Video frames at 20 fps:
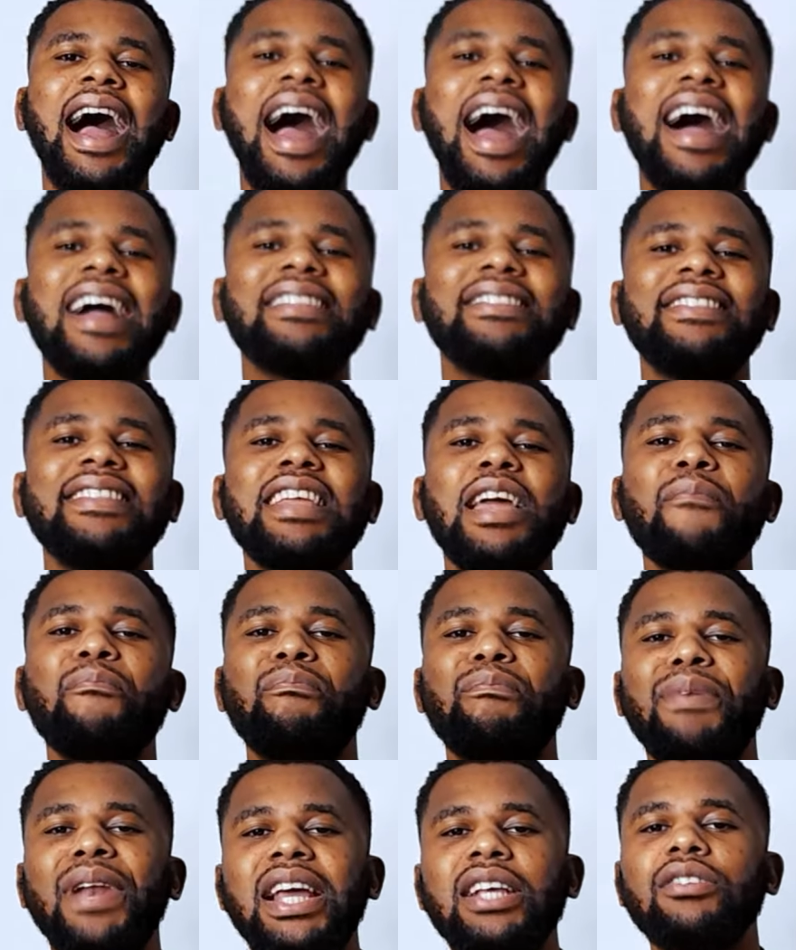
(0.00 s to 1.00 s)
at the
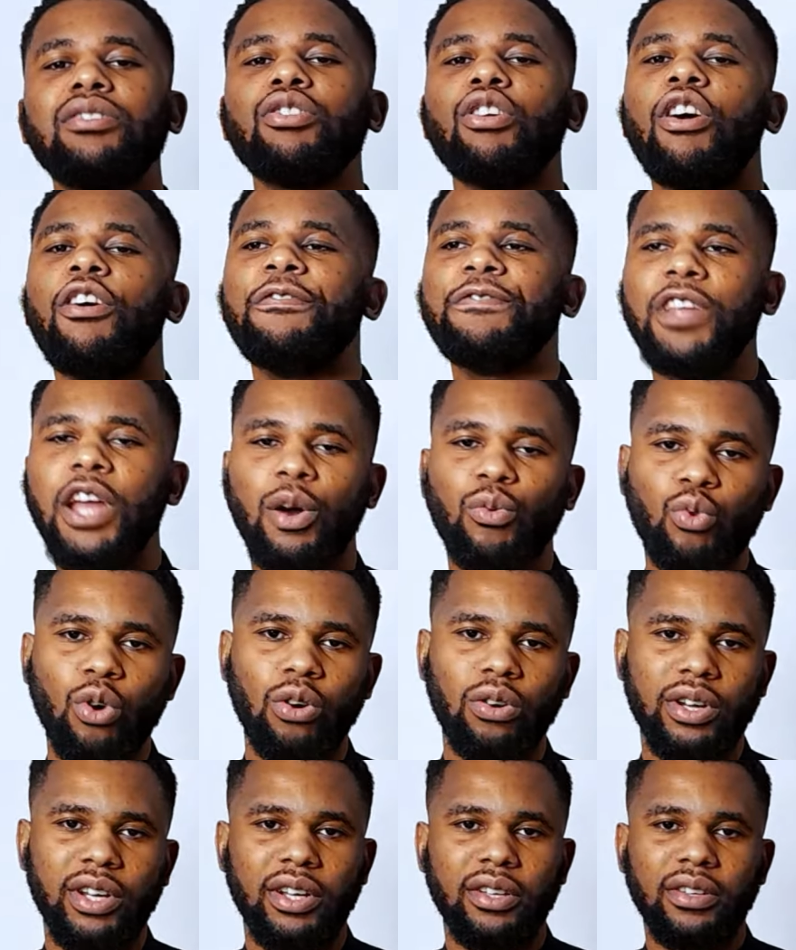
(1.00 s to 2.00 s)
place of their work.